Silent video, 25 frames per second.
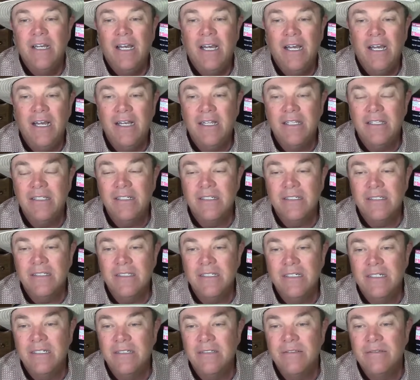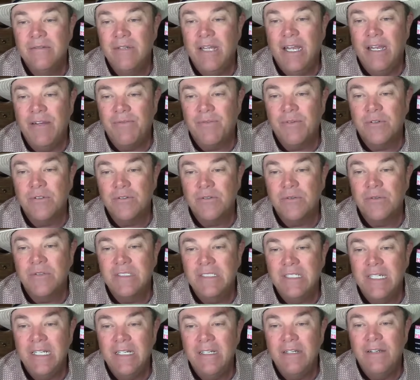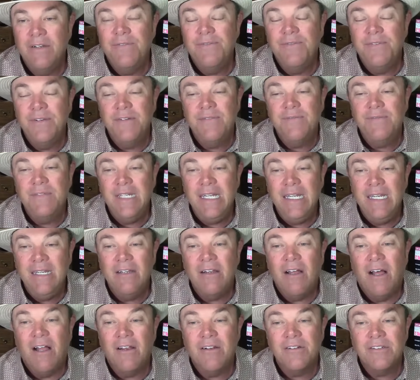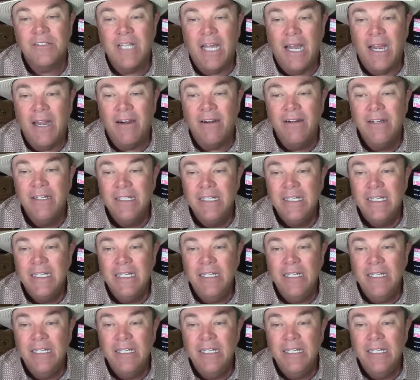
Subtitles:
the heifers were $10 to $15 higher,